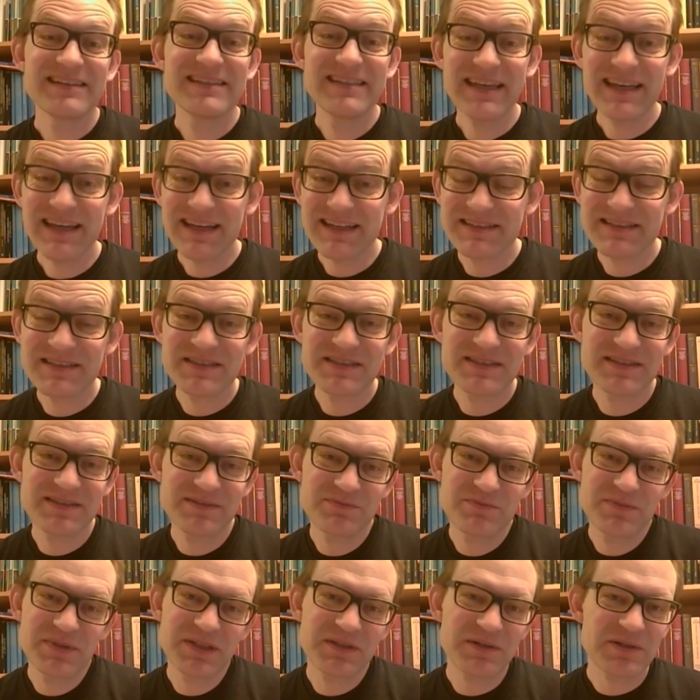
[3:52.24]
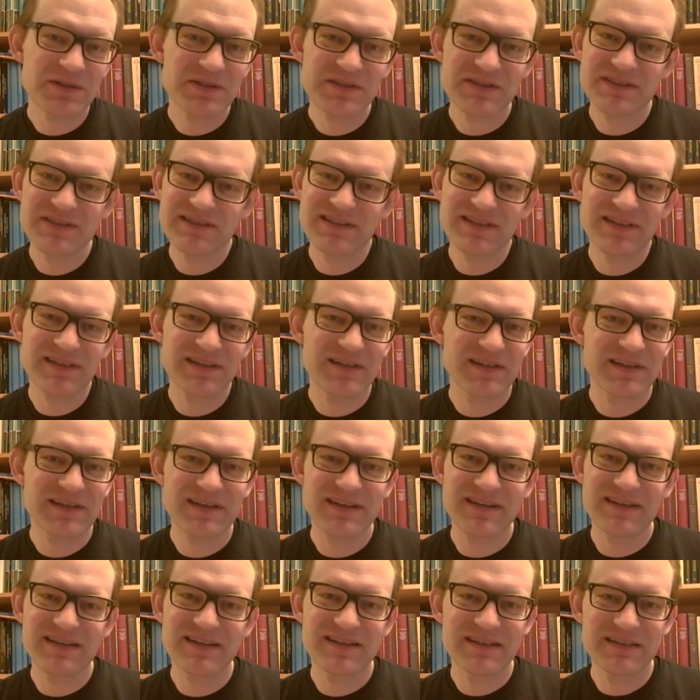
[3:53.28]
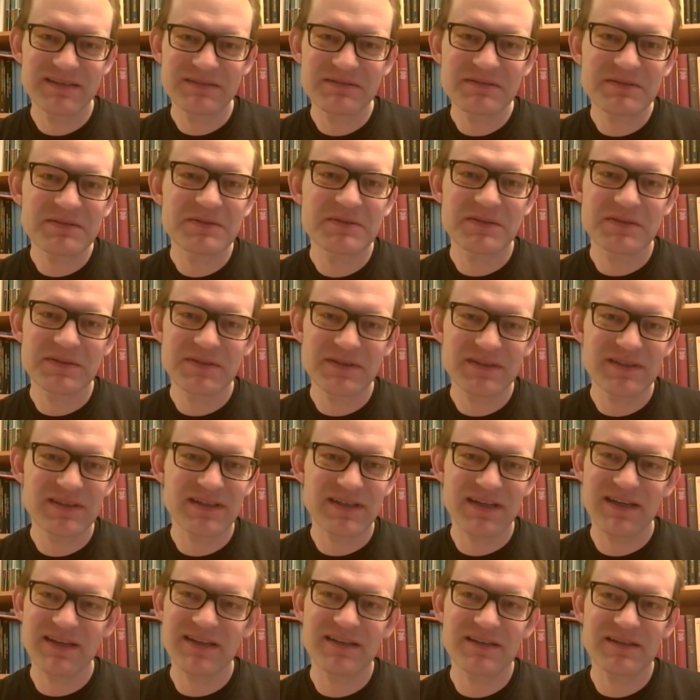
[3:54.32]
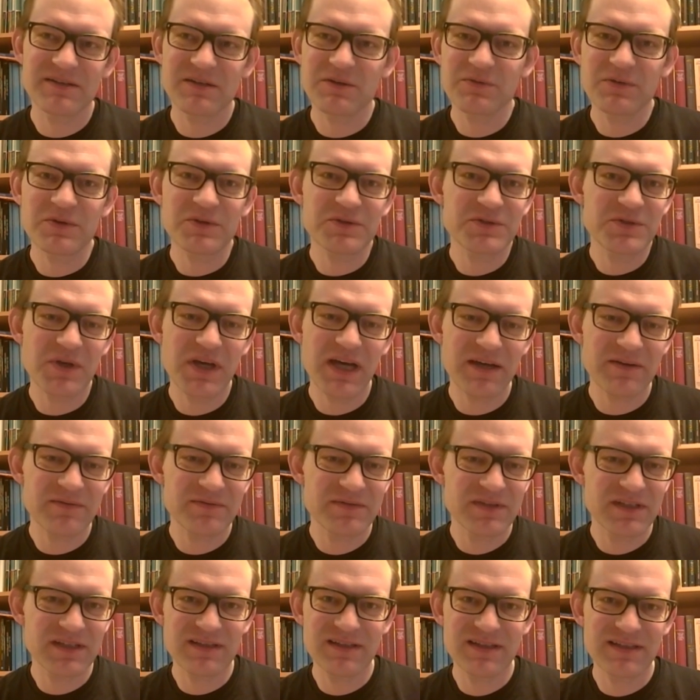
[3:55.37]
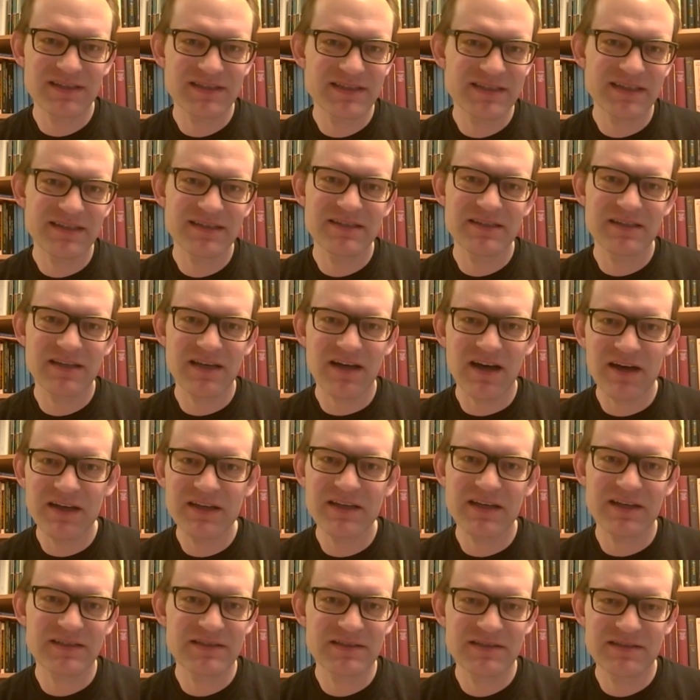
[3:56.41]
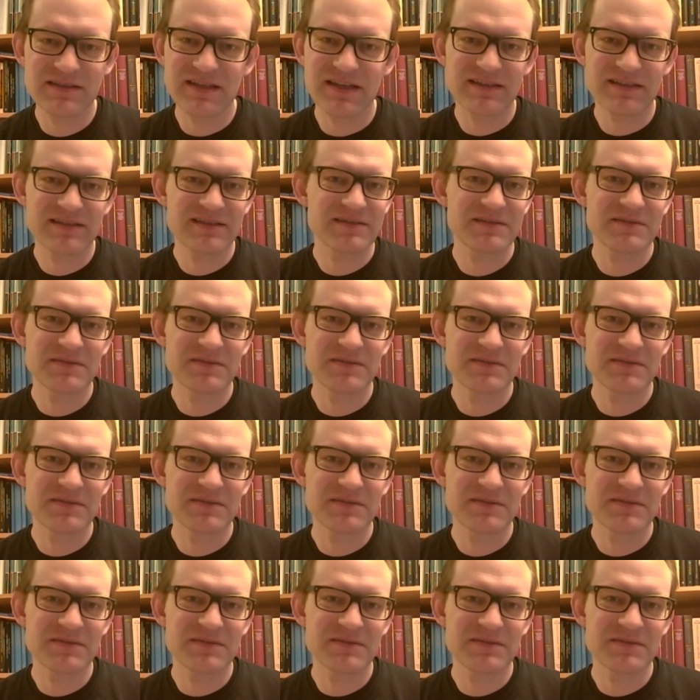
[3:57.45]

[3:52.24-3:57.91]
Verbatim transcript: Yes, because, of course, they have the city Ayas that